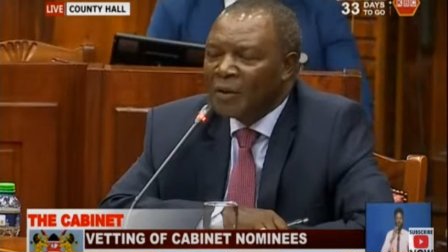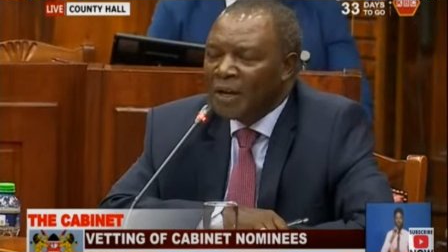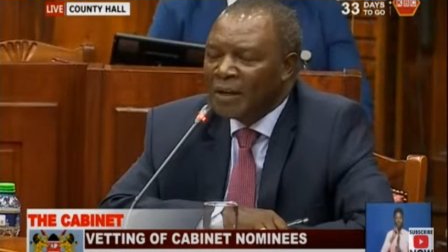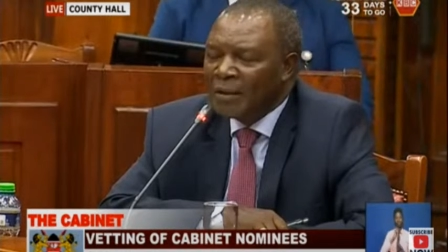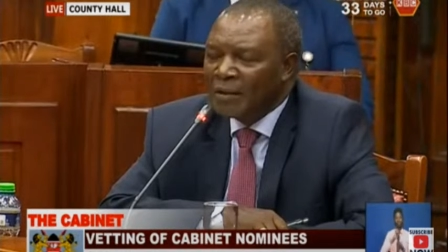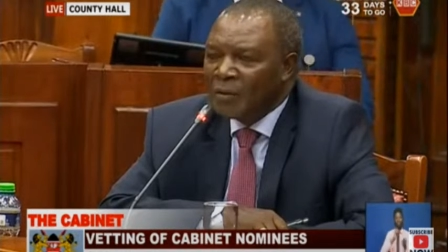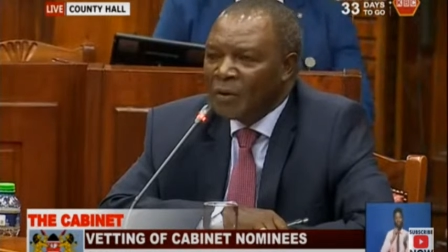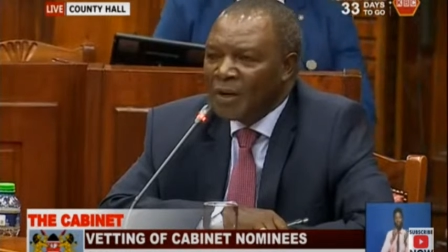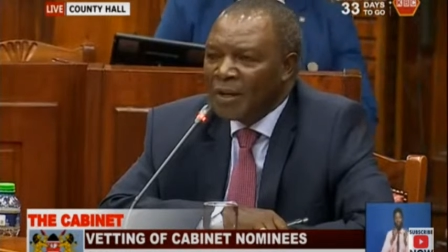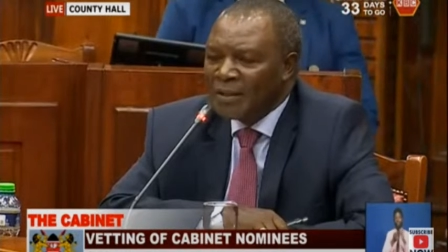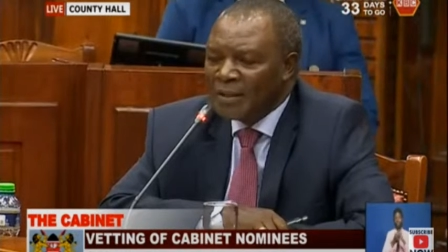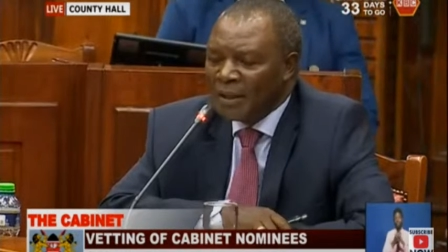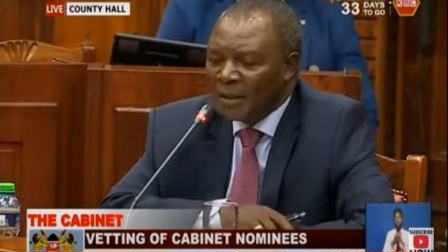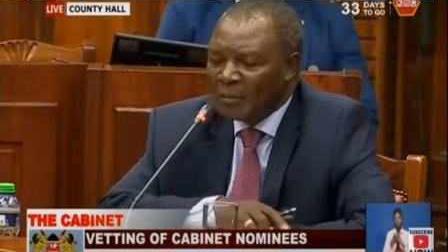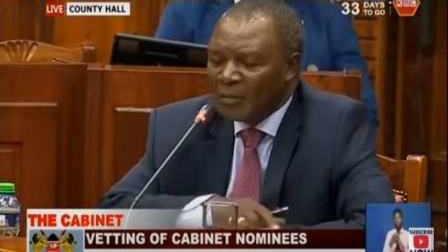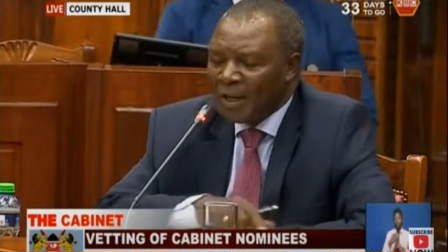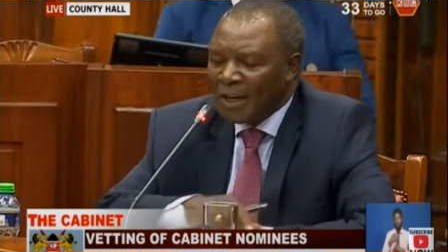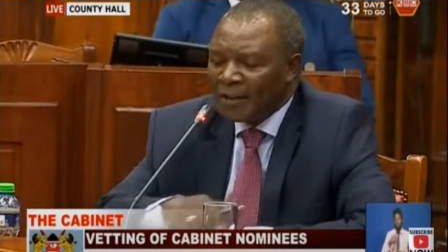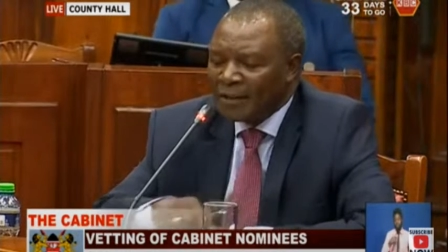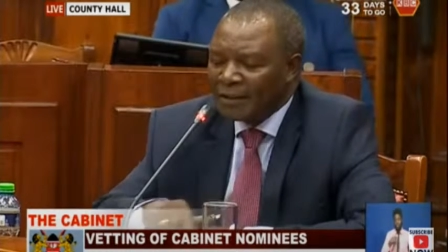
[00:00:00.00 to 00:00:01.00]
one, once
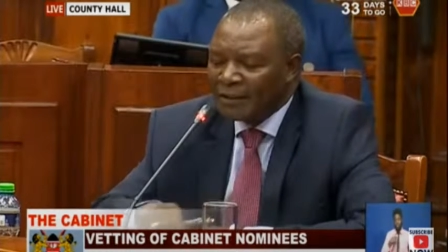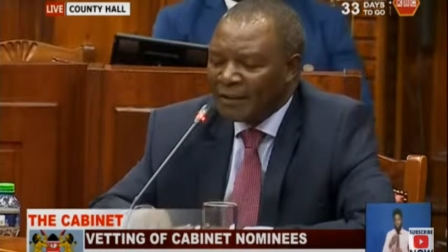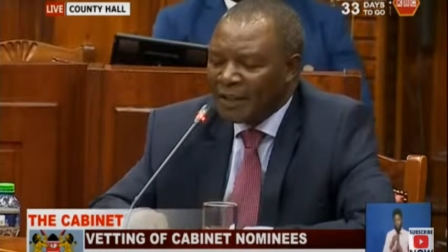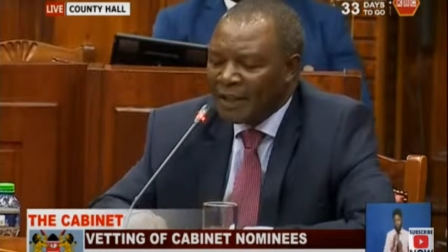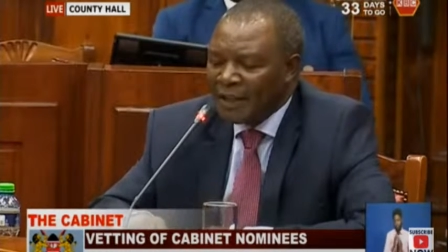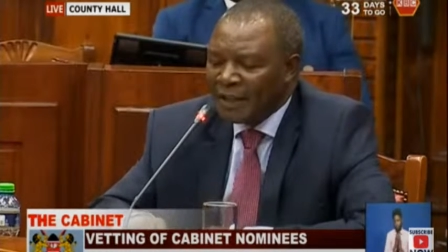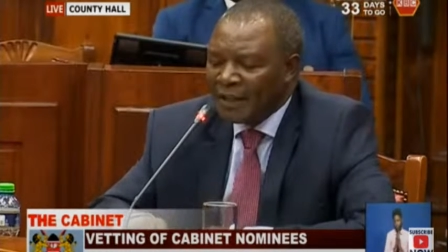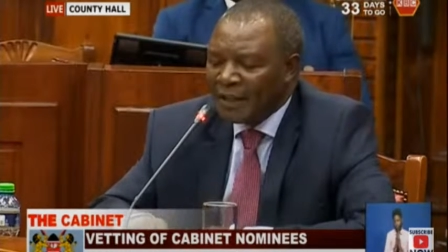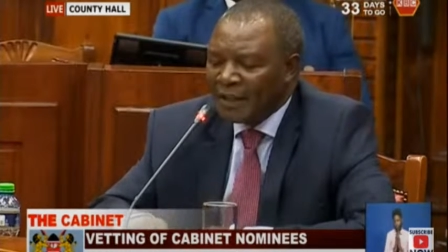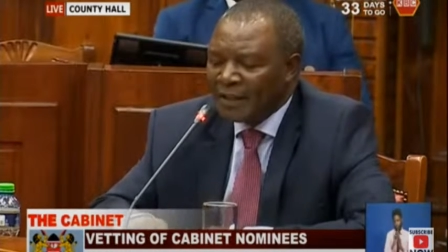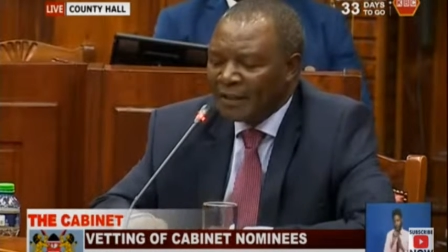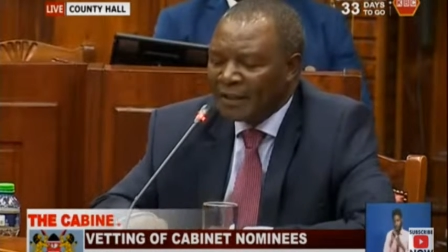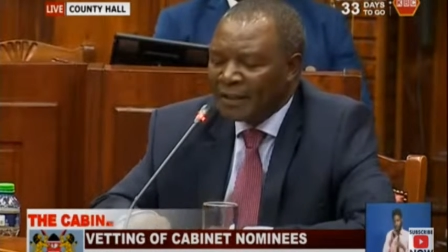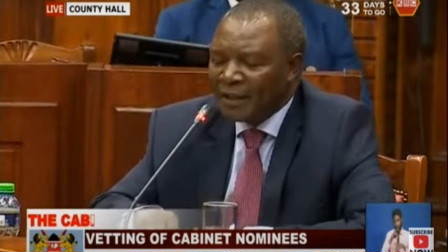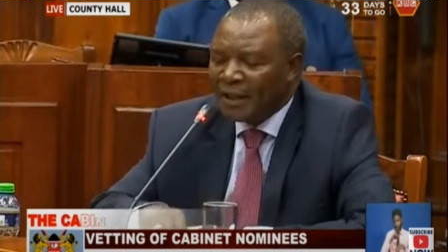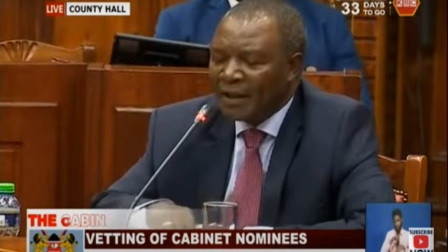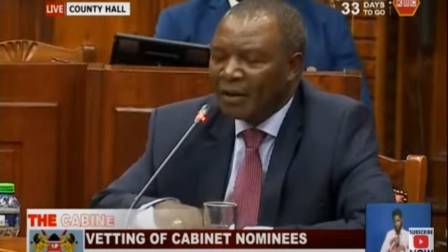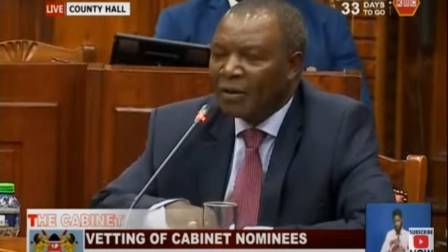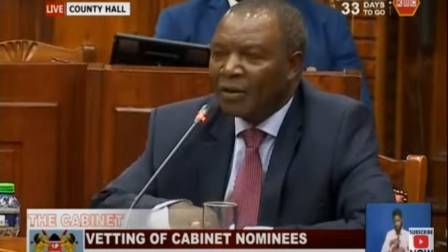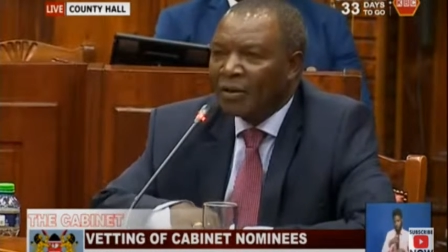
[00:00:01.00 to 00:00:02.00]
I'm ratified
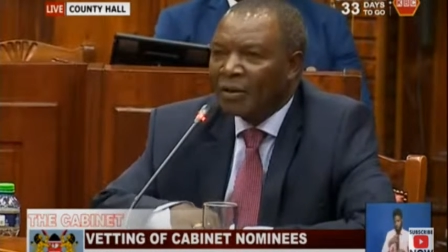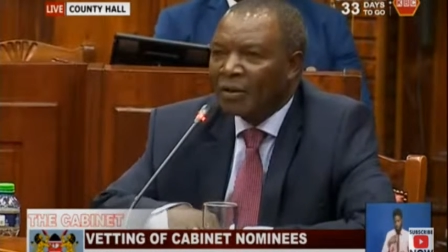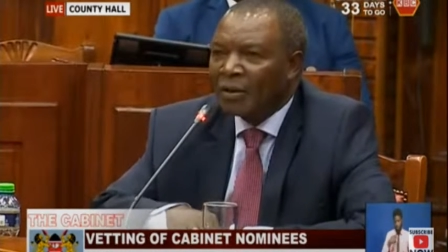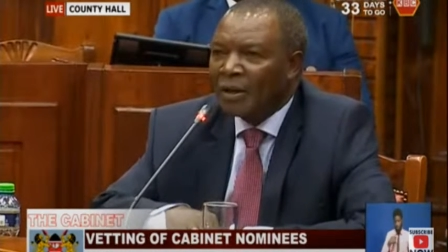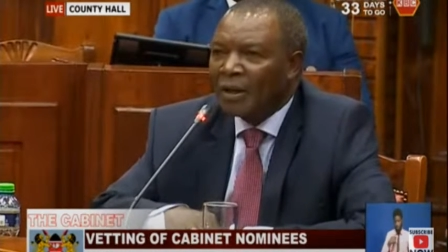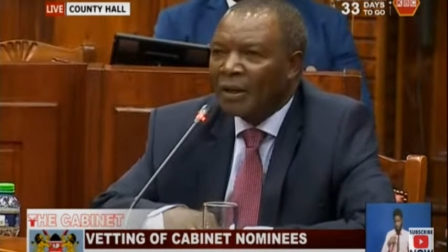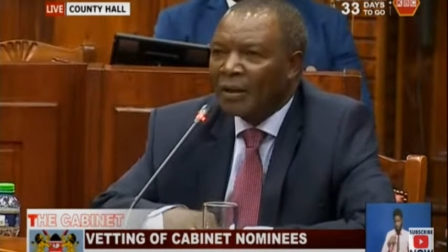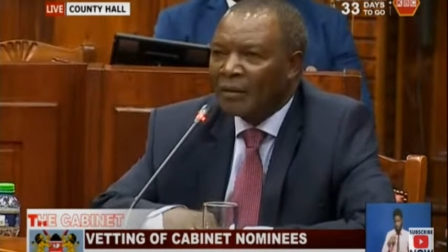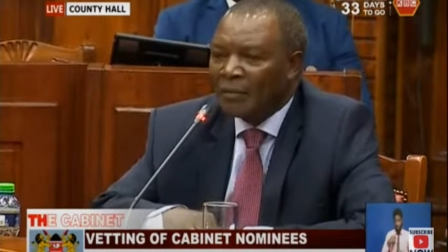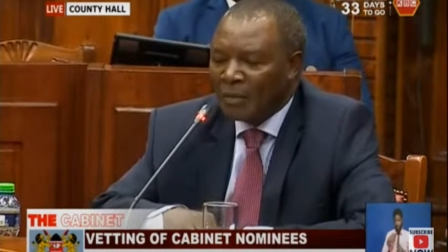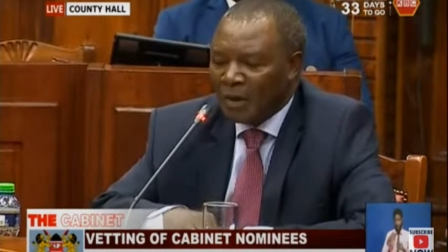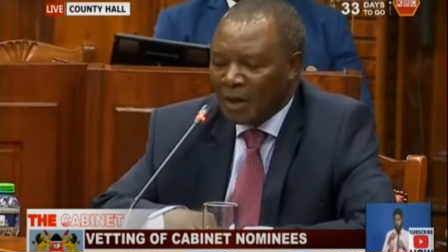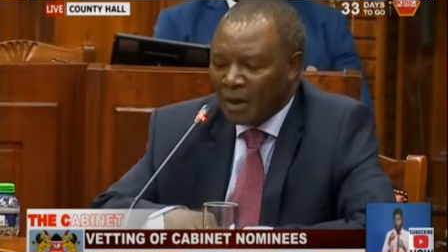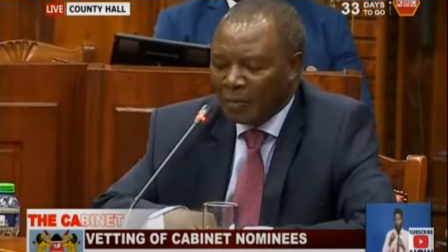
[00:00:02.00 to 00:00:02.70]
as a, uh, or um,